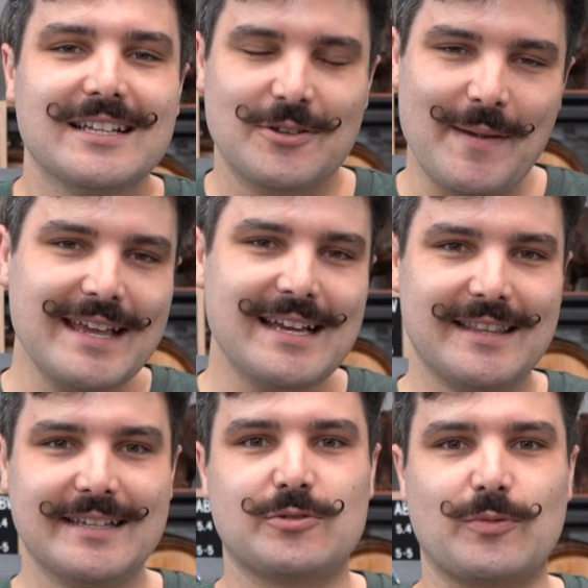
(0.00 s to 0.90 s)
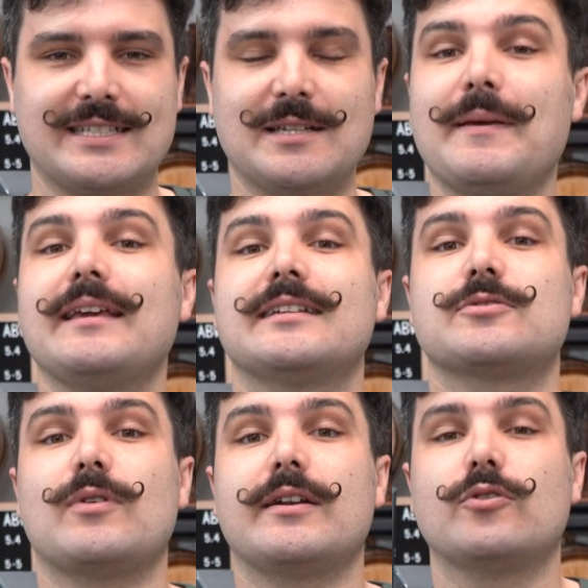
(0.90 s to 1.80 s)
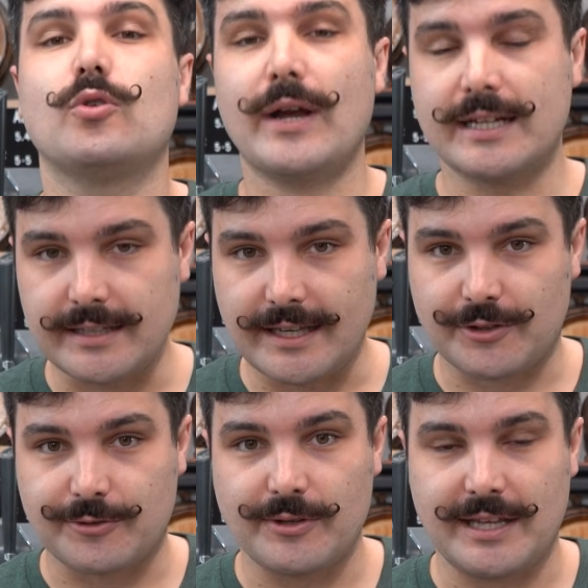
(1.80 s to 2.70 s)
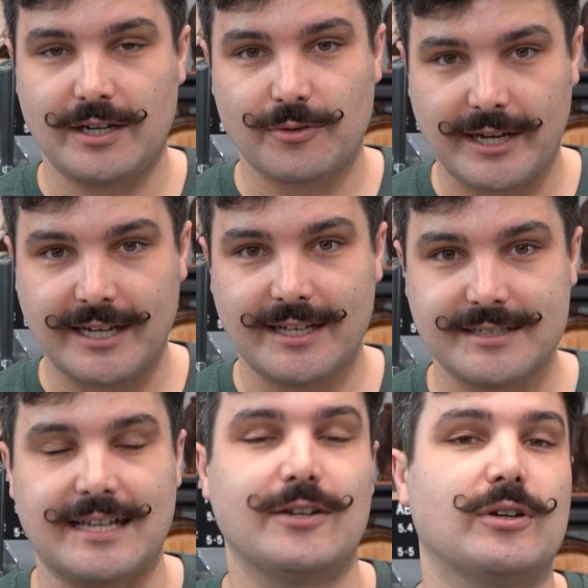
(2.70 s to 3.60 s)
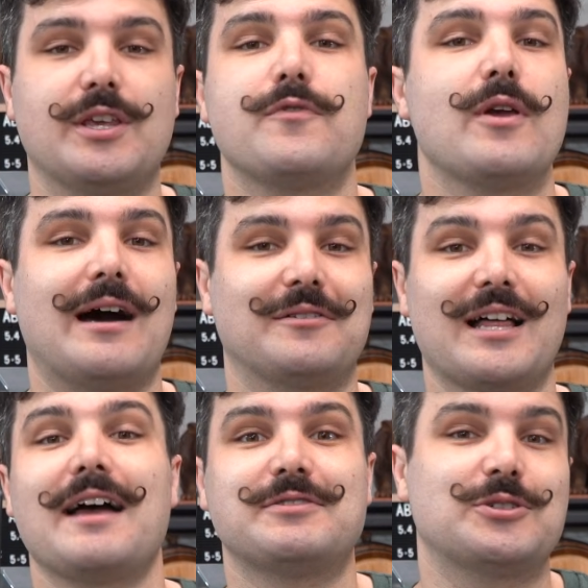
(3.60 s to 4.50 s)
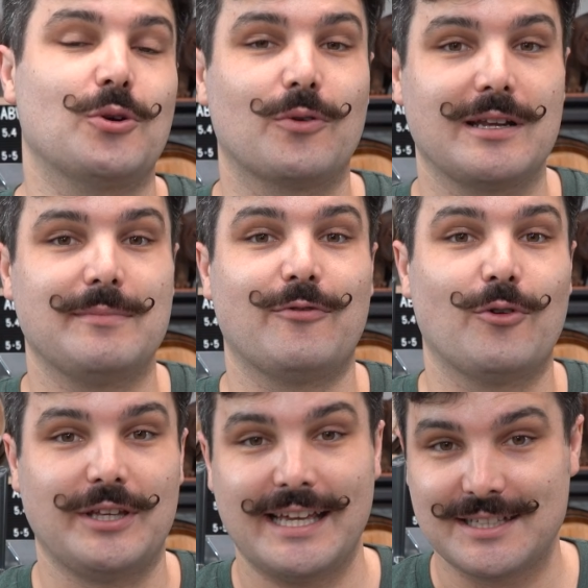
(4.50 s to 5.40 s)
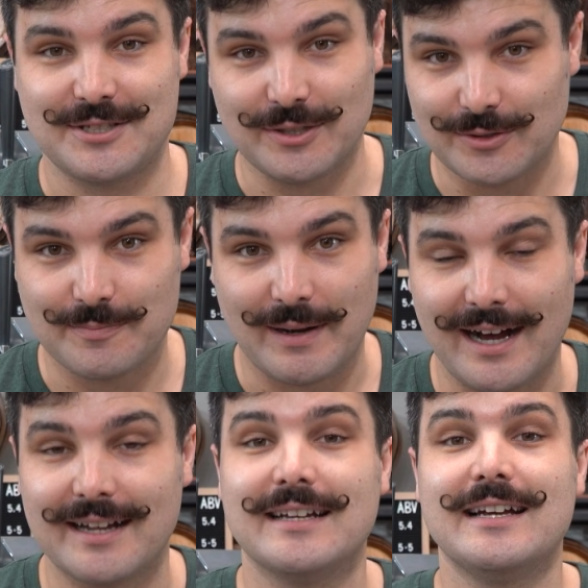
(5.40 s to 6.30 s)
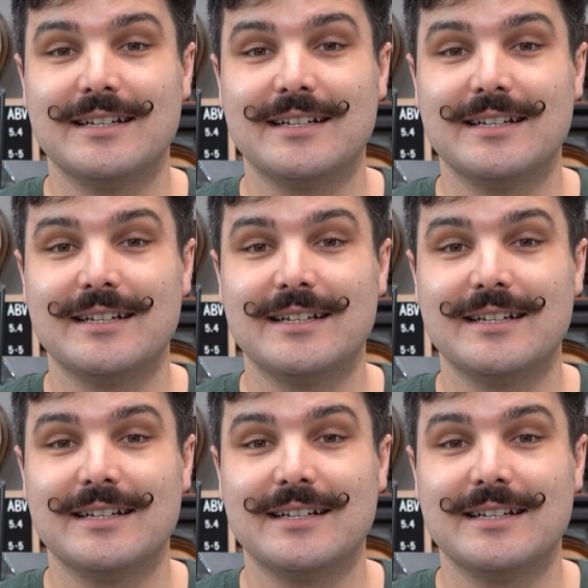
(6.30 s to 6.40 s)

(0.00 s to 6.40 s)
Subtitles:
To make this recipe, let's run quickly through the ingredients and not give you our life story before you get to the good part.